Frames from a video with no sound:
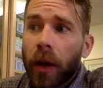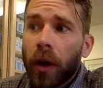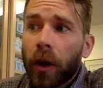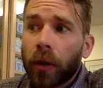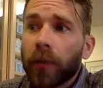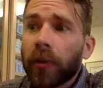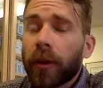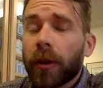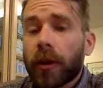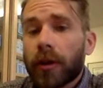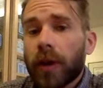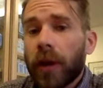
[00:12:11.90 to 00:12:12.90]
Herbs that
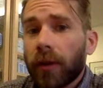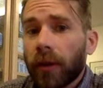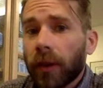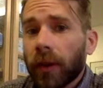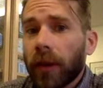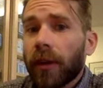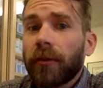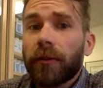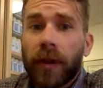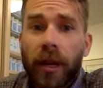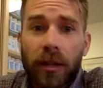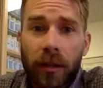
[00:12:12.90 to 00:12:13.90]
are addressing an
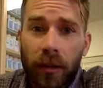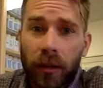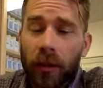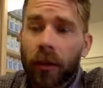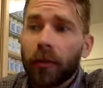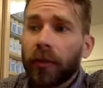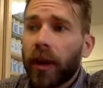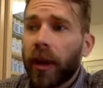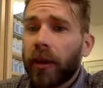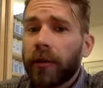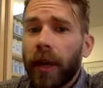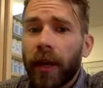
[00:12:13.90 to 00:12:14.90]
infection, herbs that
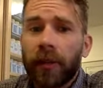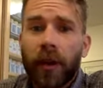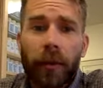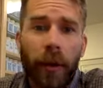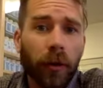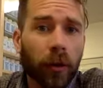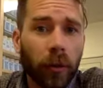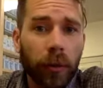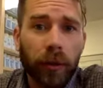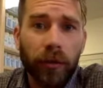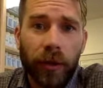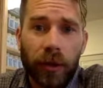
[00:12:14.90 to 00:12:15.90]
have
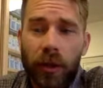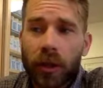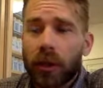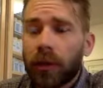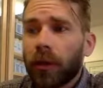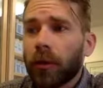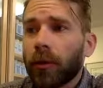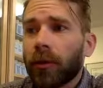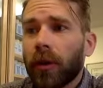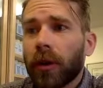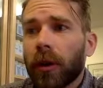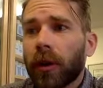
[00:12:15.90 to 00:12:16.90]
antimicrobial function, herbs
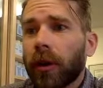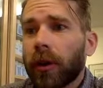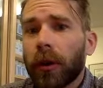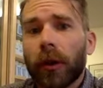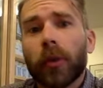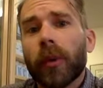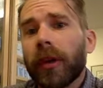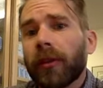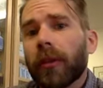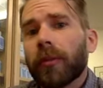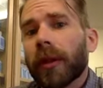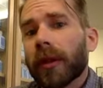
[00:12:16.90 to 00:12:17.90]
that are clearing away
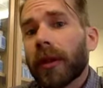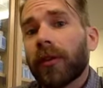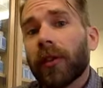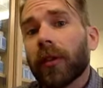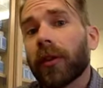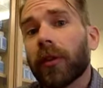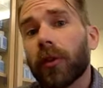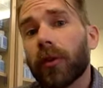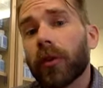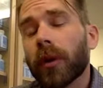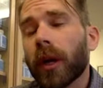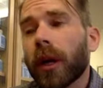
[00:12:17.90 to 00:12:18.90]
something that's acute,
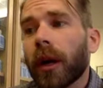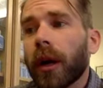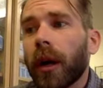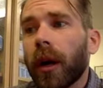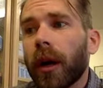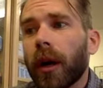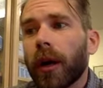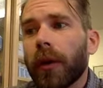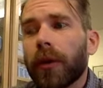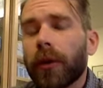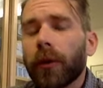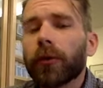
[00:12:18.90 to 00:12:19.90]

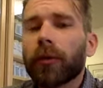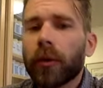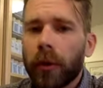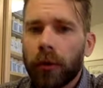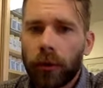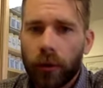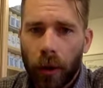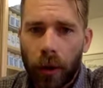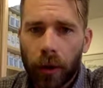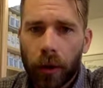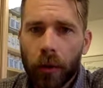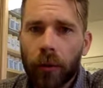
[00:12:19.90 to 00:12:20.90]
those really strong
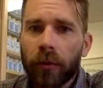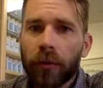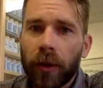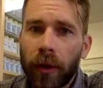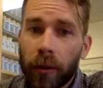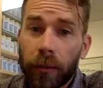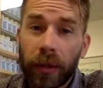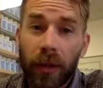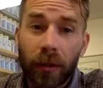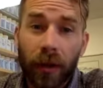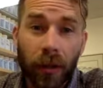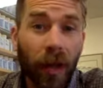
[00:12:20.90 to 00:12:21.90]
herbs tend to be
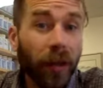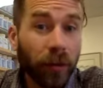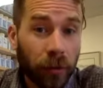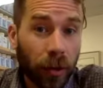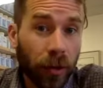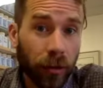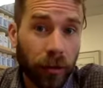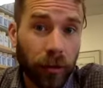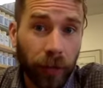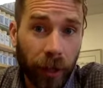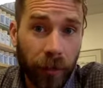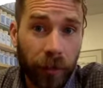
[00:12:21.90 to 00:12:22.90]
a lot stronger in
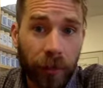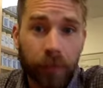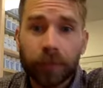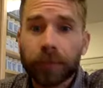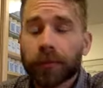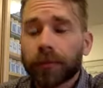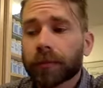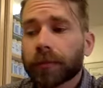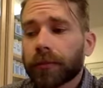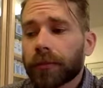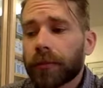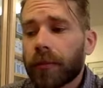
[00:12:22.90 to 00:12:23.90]
flavor.
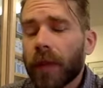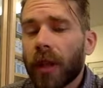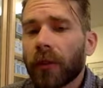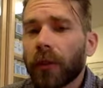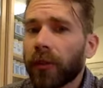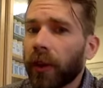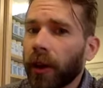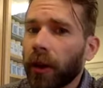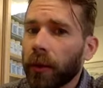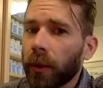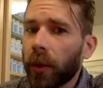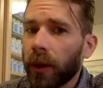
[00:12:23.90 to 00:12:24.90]
So it's not going
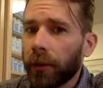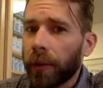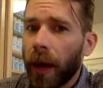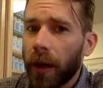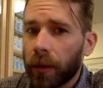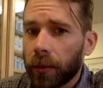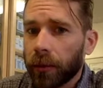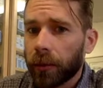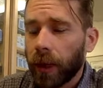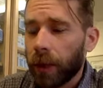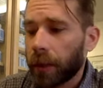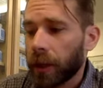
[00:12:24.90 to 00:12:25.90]
to be quite as palatable for
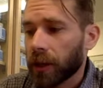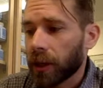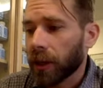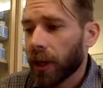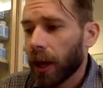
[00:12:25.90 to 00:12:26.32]
that patient.